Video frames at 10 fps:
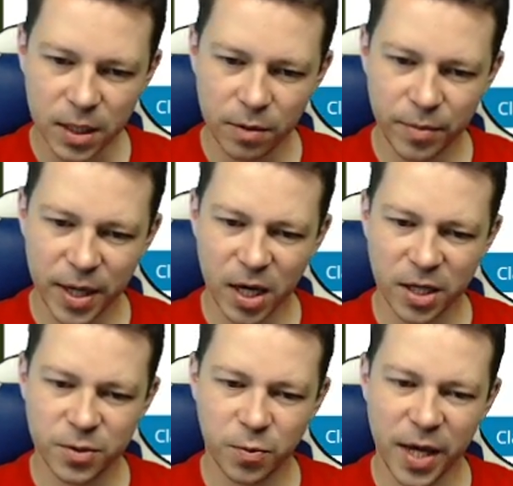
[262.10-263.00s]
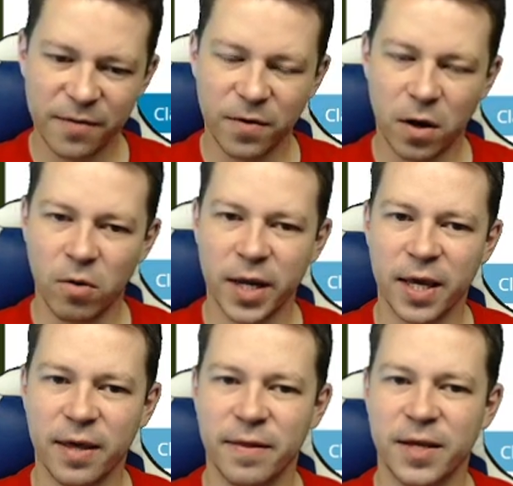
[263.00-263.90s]
because we have
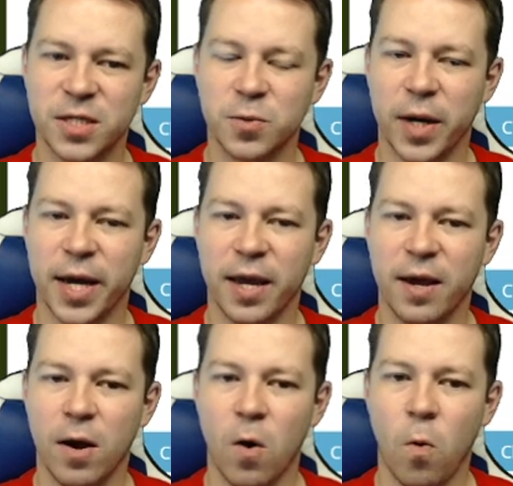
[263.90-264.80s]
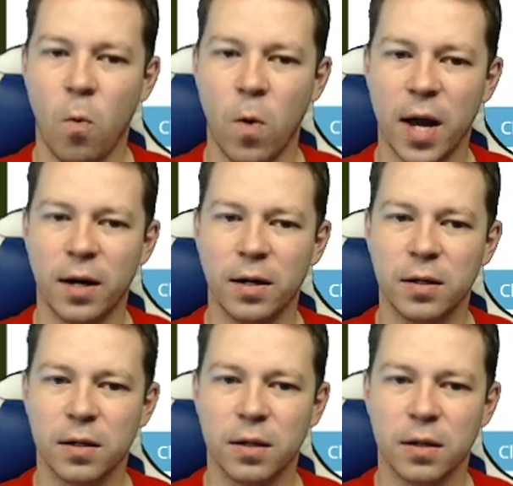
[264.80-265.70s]
only this way one
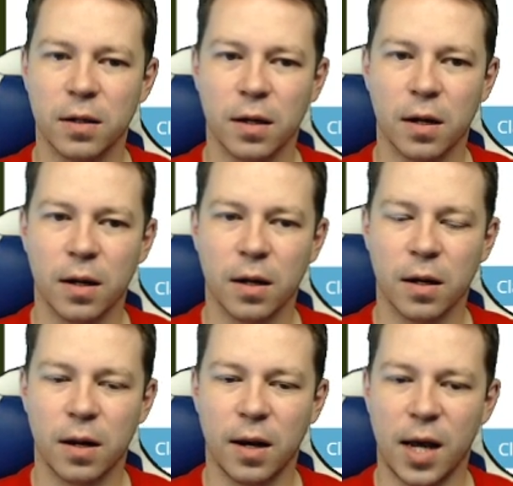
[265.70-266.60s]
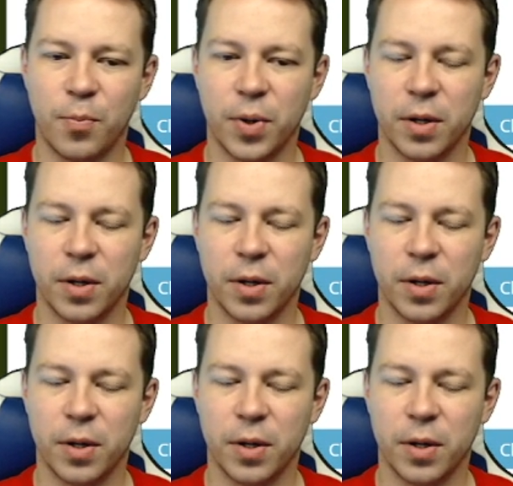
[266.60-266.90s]
club